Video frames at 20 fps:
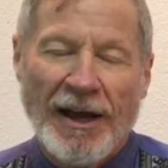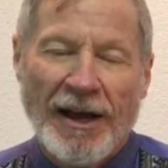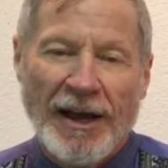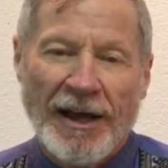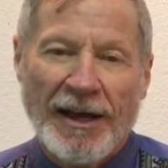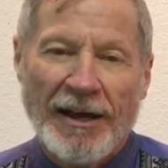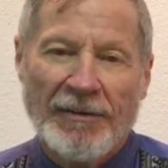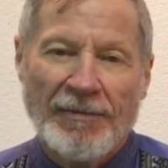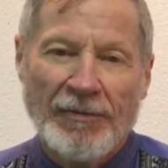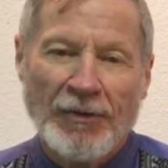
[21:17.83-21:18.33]

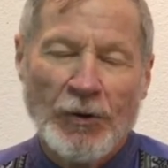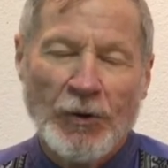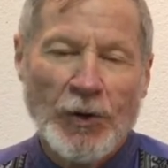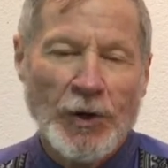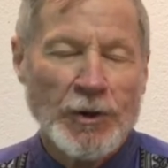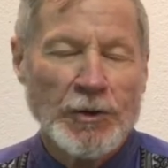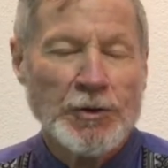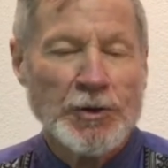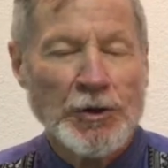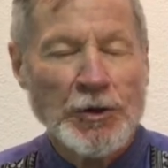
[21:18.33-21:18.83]
If you
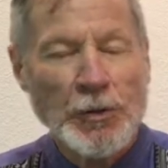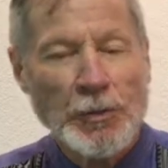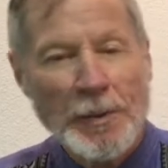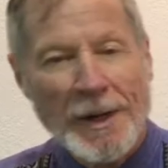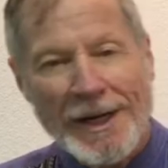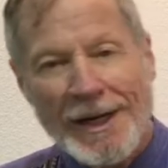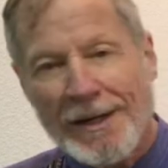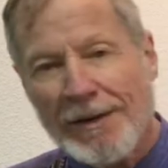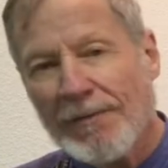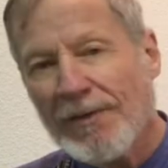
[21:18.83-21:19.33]
use too
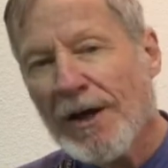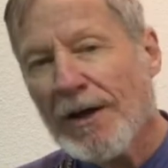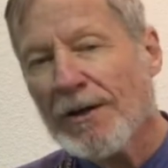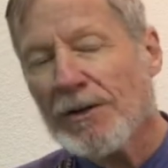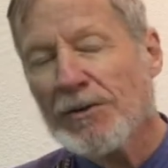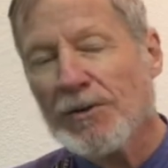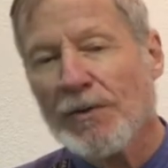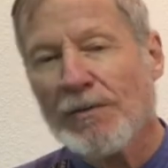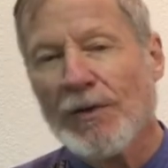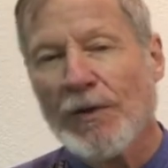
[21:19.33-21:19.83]
many of
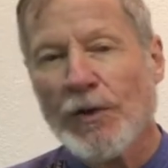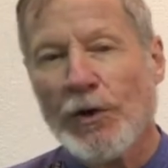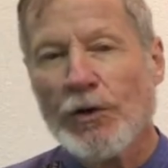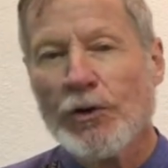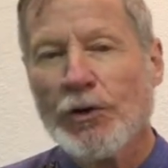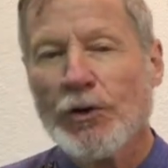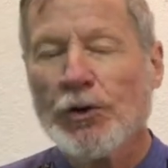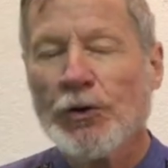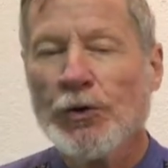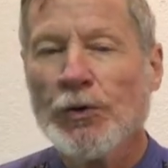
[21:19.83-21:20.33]
those or
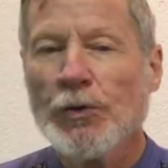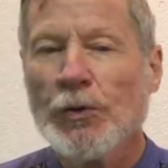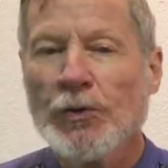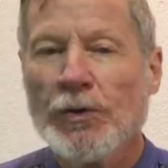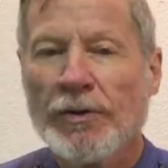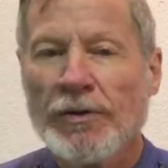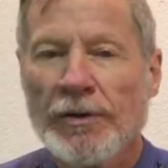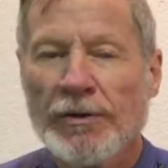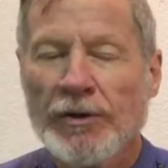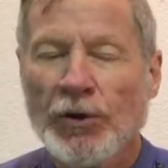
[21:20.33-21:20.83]
they're too
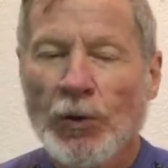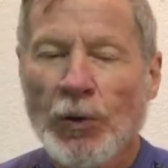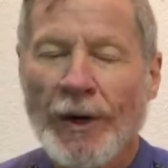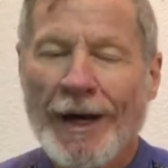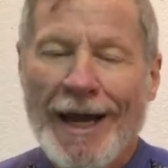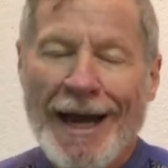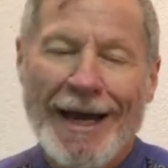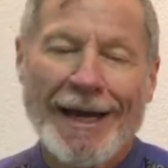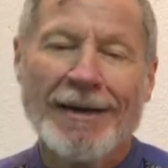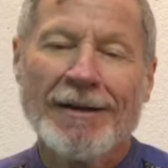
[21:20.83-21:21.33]

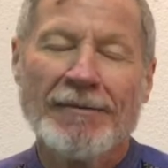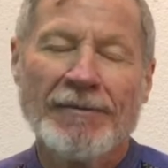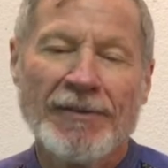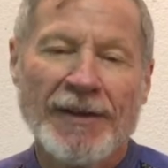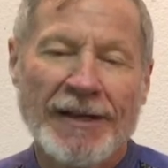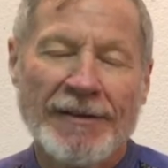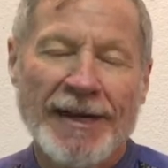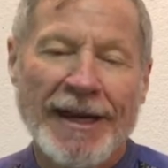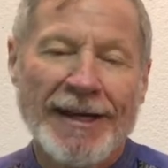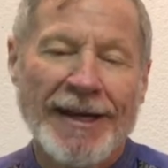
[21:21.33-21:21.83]
creative,
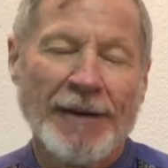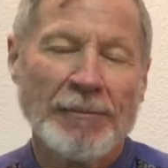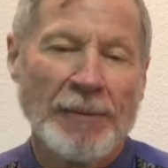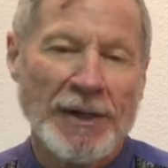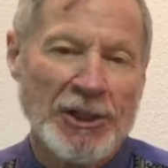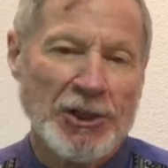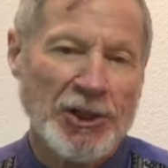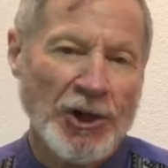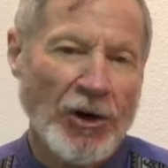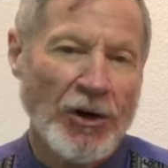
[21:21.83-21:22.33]
then they can be
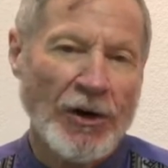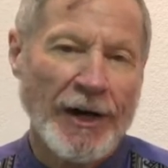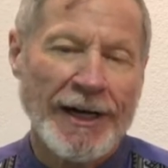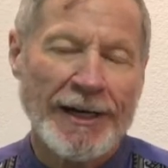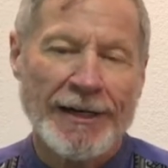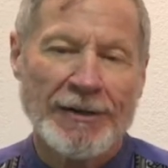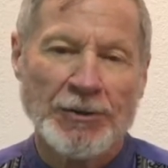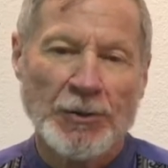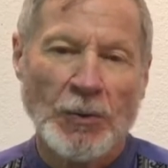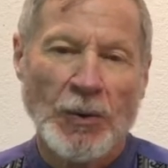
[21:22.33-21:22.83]
jarring
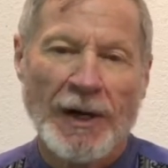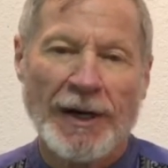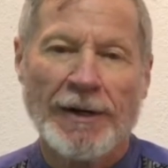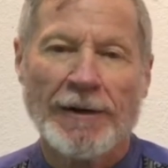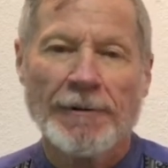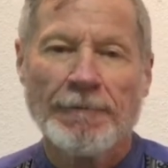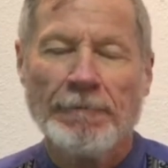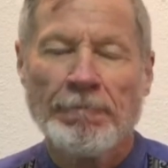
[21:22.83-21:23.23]
as well.